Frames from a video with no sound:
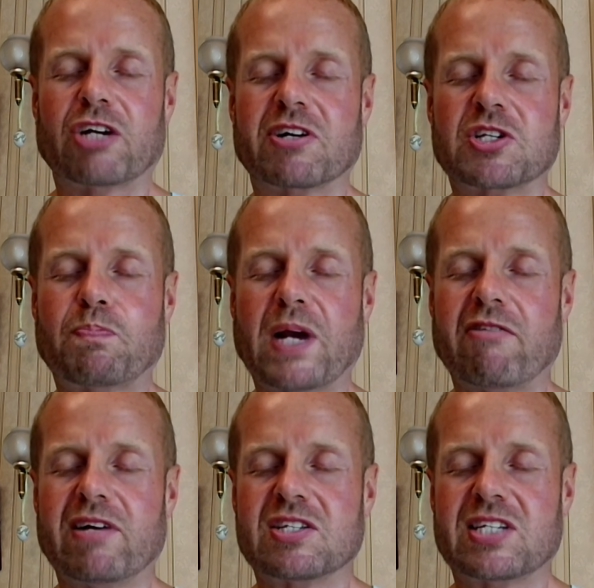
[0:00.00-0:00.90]
that are
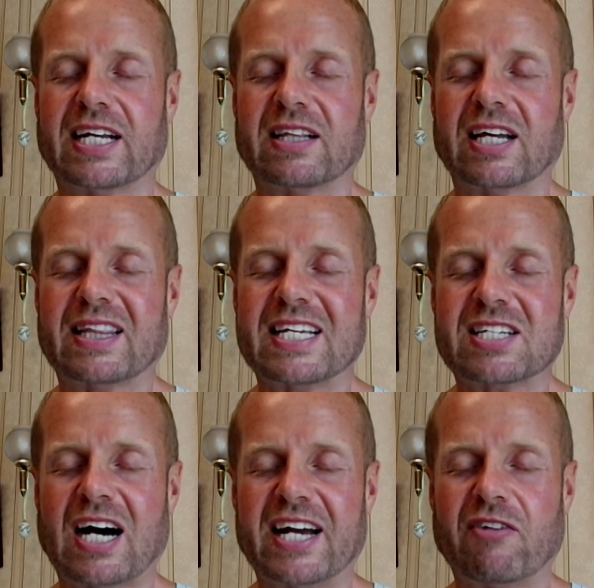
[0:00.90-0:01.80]
experiencing the,
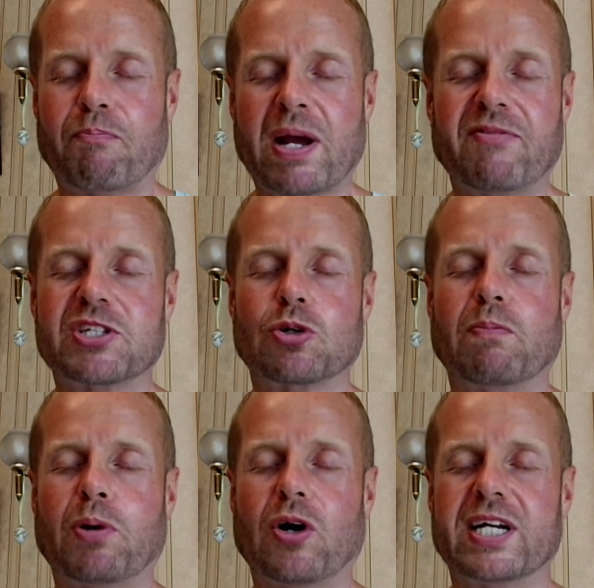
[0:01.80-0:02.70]
this kind of
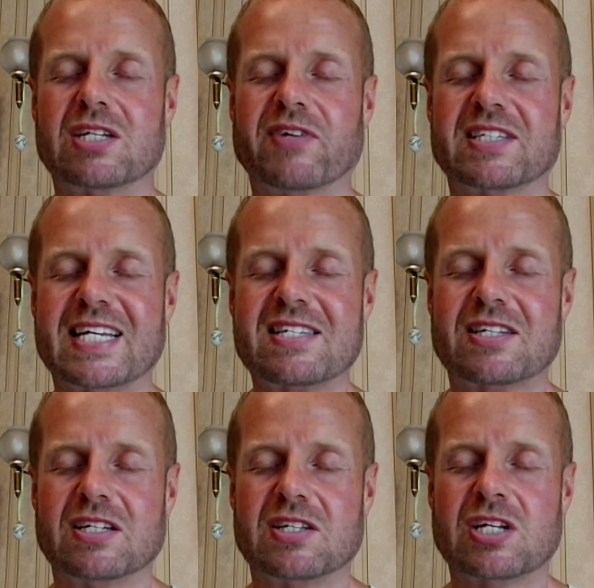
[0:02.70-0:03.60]
pivotal point of
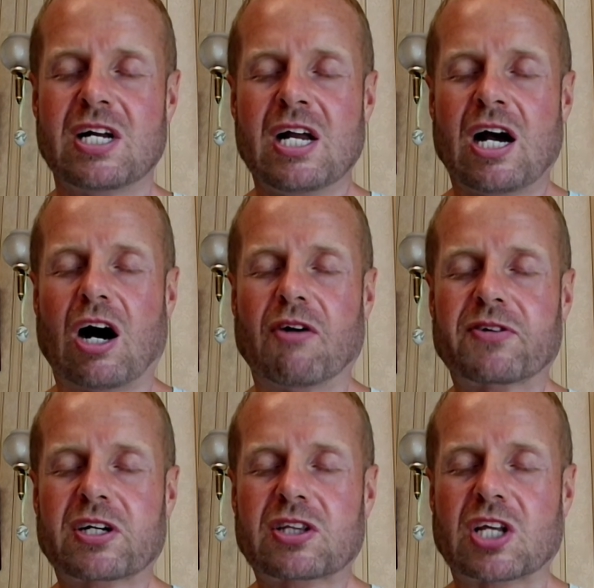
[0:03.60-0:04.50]
existence
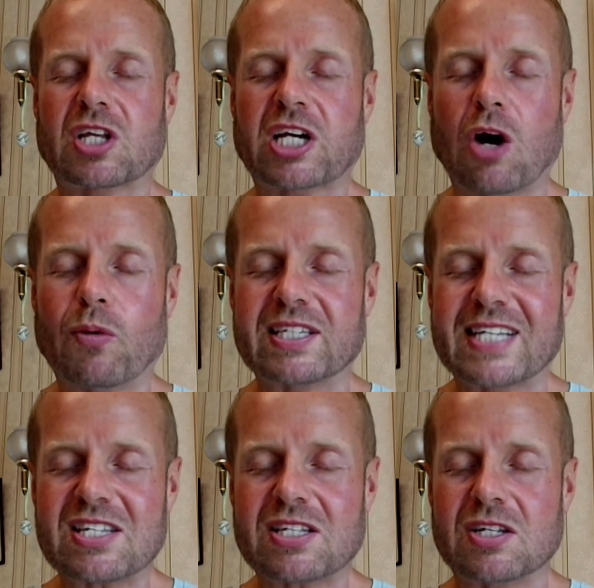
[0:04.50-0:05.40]
of the
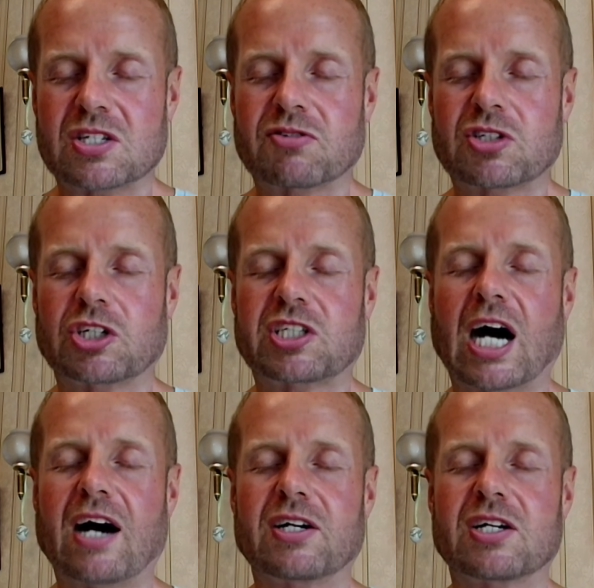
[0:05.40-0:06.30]
coexistence of such
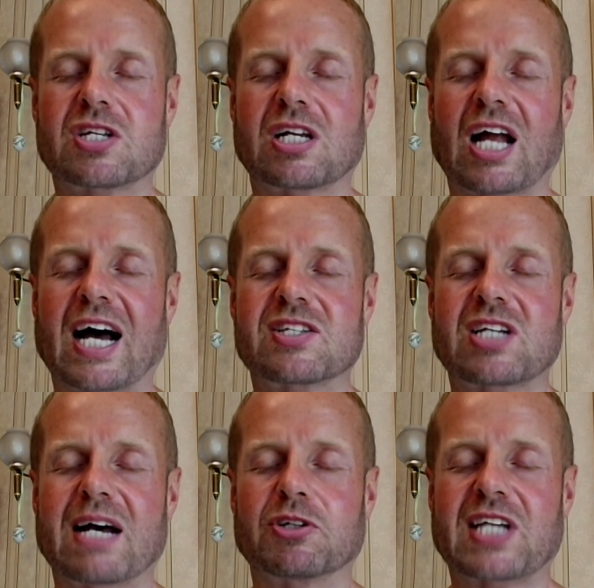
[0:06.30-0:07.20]
darkness and light
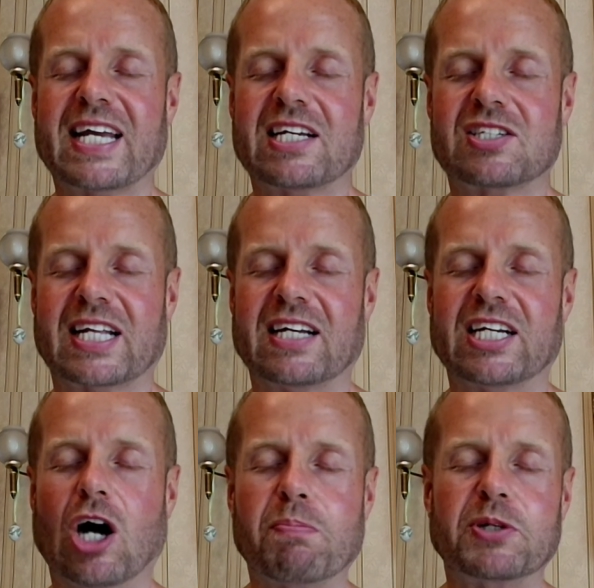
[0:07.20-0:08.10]
simultaneously and
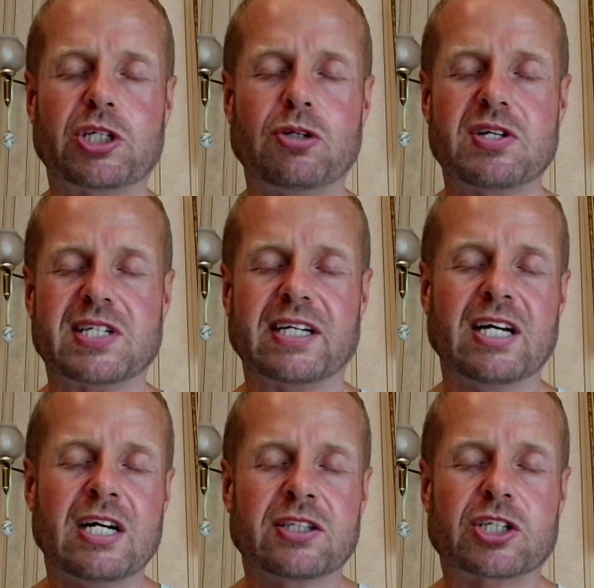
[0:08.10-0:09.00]
the opportunity
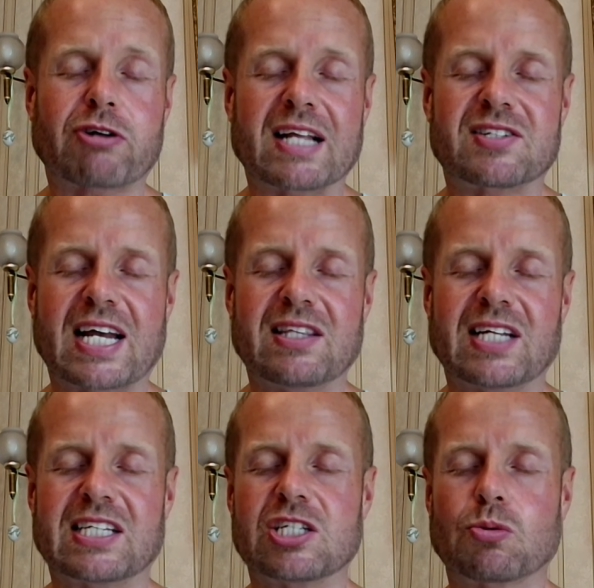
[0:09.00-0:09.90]
to
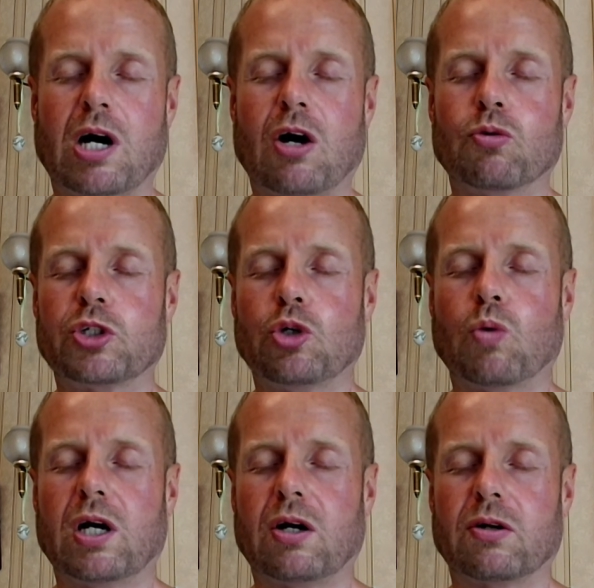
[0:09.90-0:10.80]
transcend it into a whole new
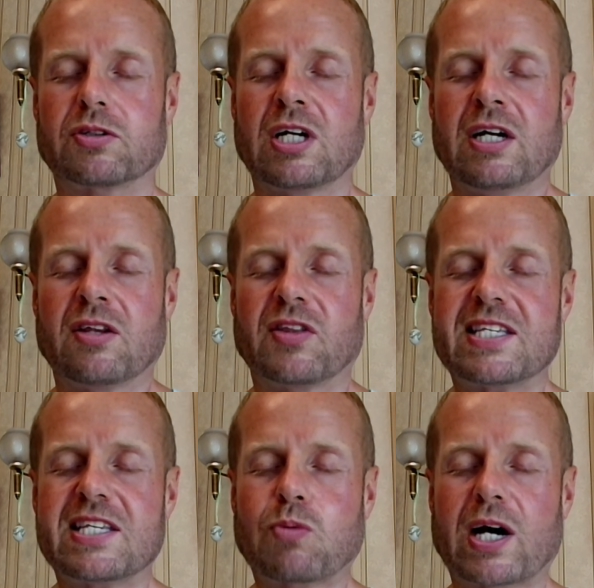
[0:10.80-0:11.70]
world
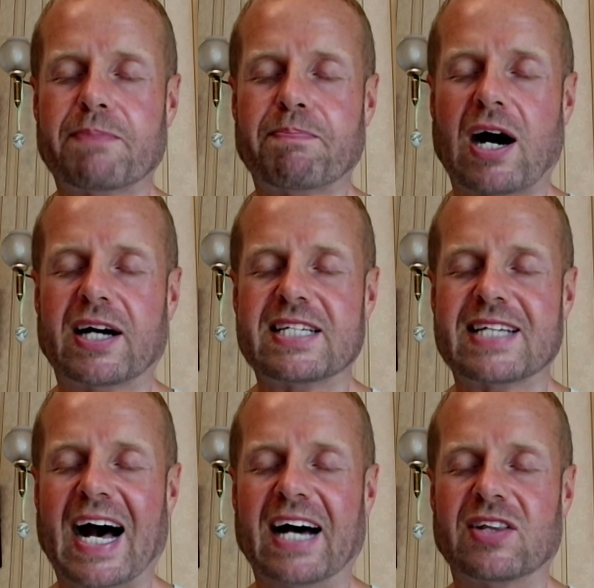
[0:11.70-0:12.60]
this is where the
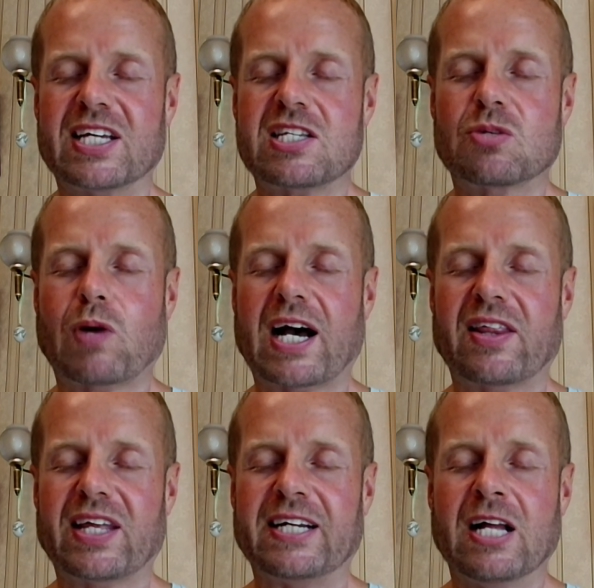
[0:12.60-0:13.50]
party's at. This is
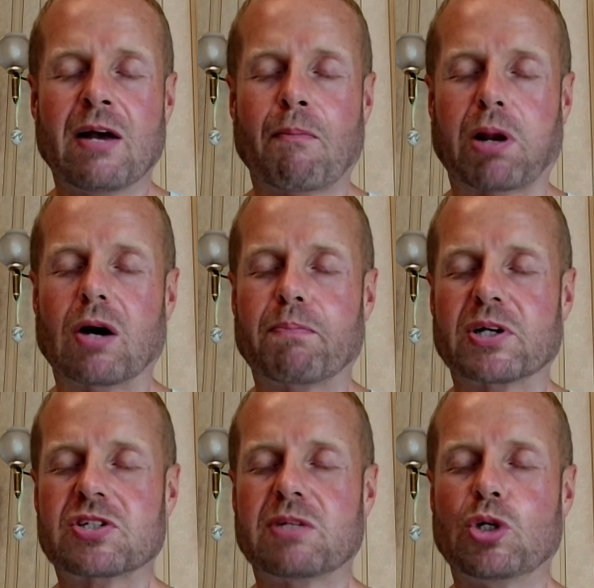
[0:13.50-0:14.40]
where the
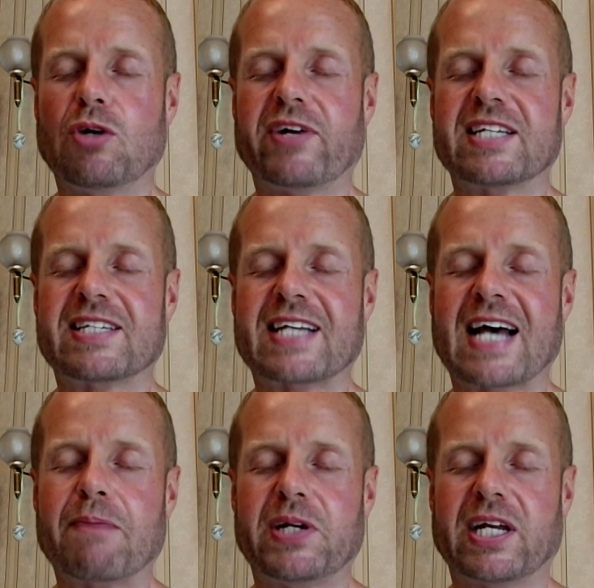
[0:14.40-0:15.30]
blockbuster movie is
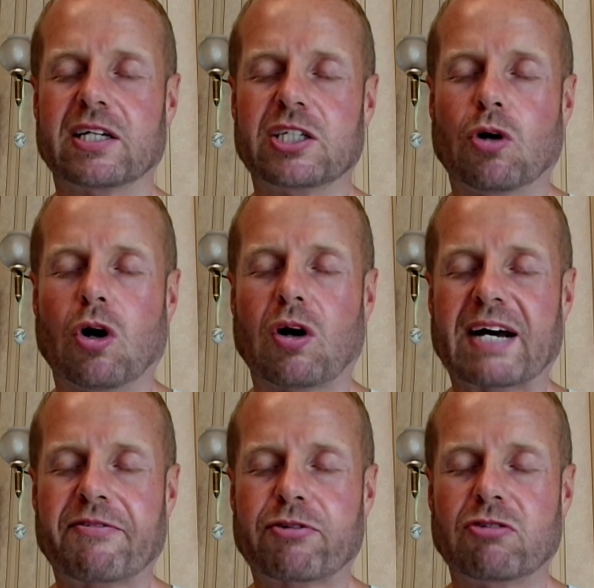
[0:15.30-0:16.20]
happening, and you all
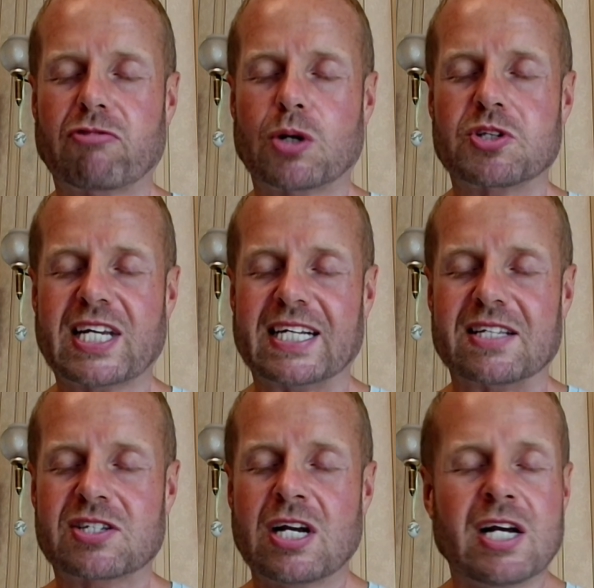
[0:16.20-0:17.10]
have front row
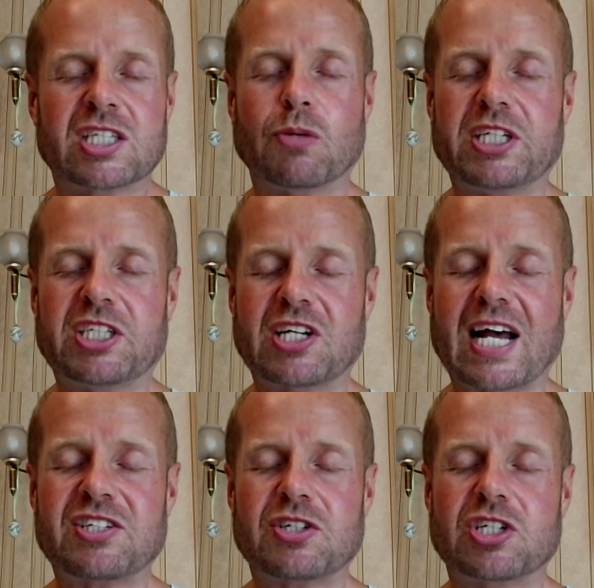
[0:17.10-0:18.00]
seats. So we
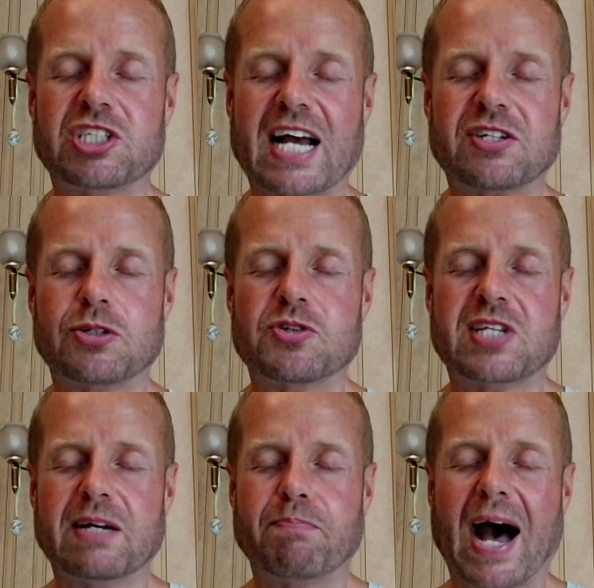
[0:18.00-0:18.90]
just suggest you
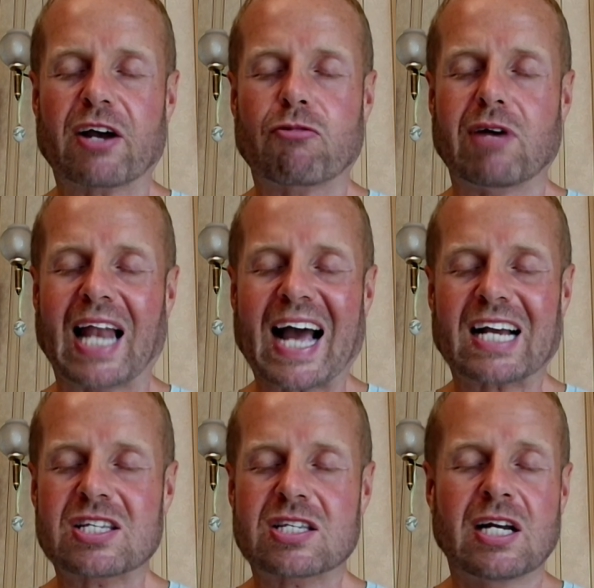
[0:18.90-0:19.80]
sit back,
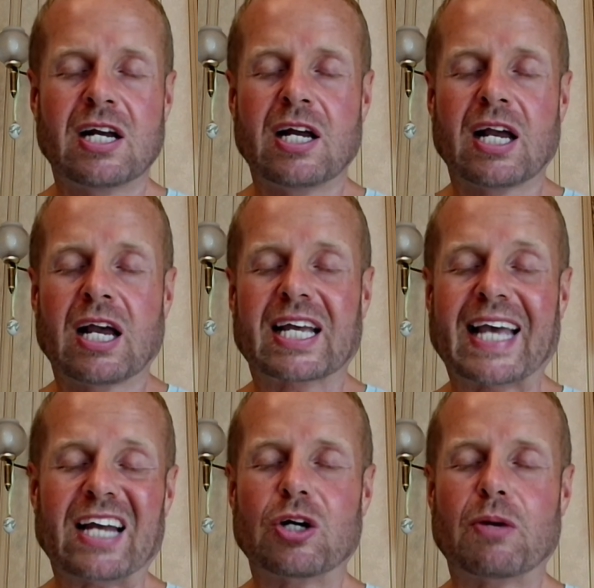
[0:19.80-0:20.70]
relax,
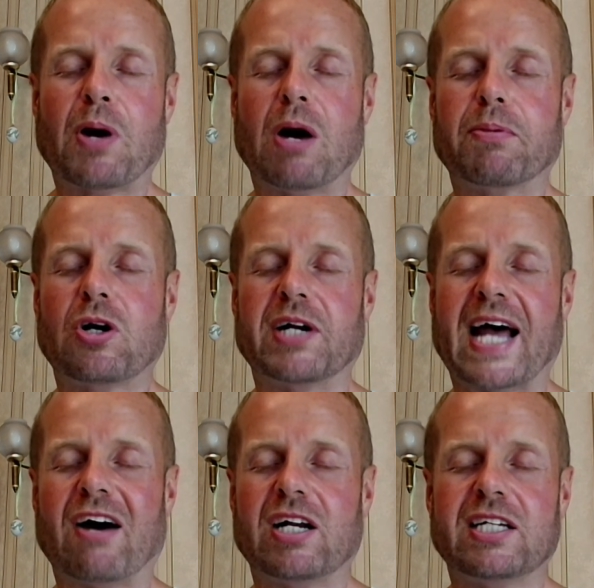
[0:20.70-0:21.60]
get your popcorn
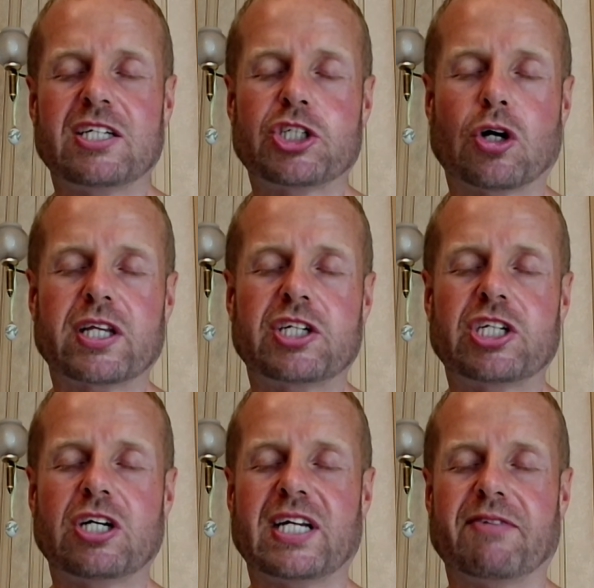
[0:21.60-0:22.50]
out, and enjoy the
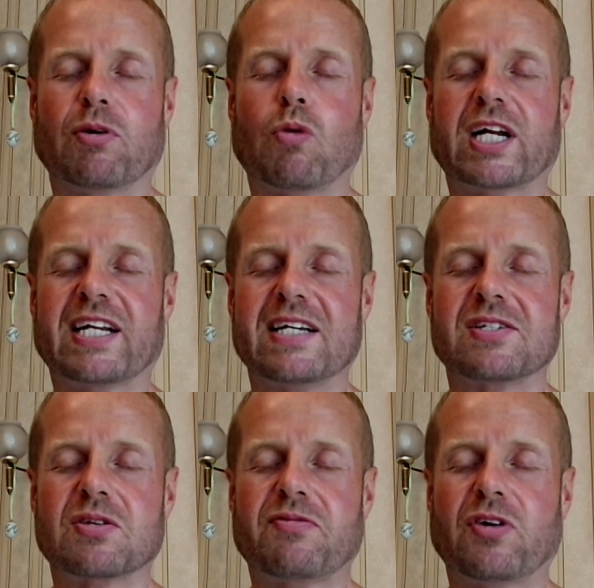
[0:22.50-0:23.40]
journey for what it
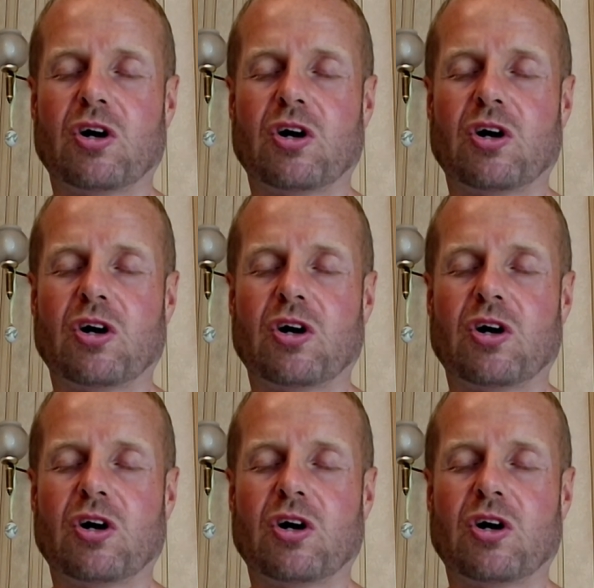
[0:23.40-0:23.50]
is.